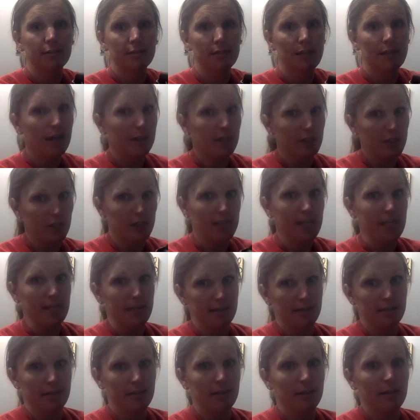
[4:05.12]
touch these.
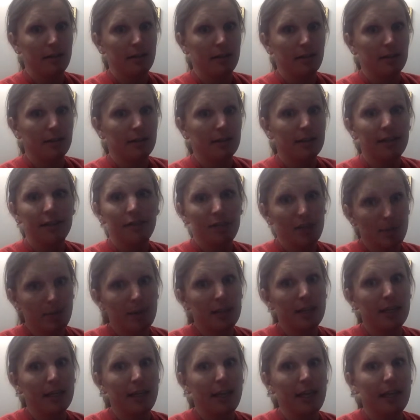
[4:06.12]
Leave them in
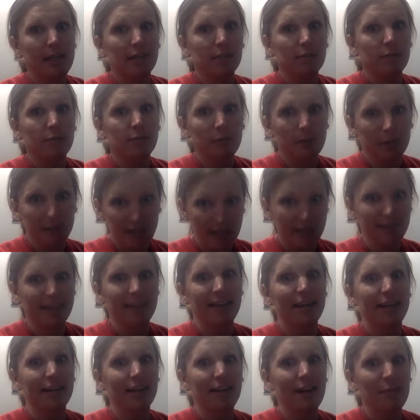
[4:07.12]
the case. We will get
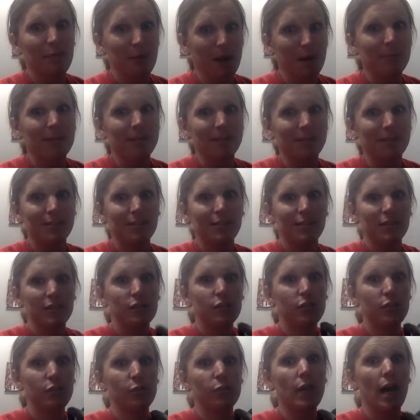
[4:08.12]
there, I promise.
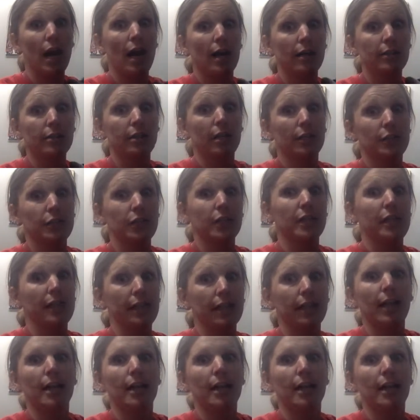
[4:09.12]
Do not touch anything